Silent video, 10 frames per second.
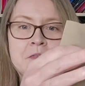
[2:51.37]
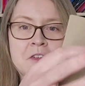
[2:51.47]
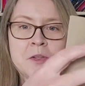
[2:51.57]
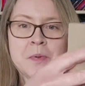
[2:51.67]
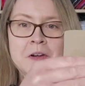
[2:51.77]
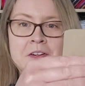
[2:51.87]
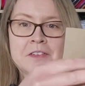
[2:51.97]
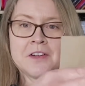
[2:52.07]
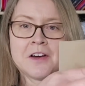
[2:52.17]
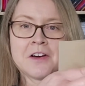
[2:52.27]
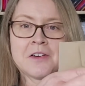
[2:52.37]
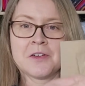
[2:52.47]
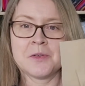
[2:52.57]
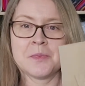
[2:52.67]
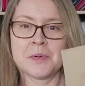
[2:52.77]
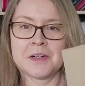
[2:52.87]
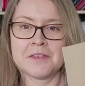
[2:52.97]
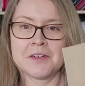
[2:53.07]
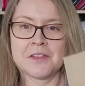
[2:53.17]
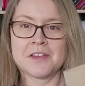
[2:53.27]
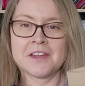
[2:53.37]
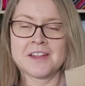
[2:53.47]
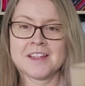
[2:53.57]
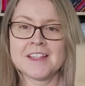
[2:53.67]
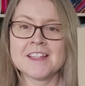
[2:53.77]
through the buttonhole, but I've got the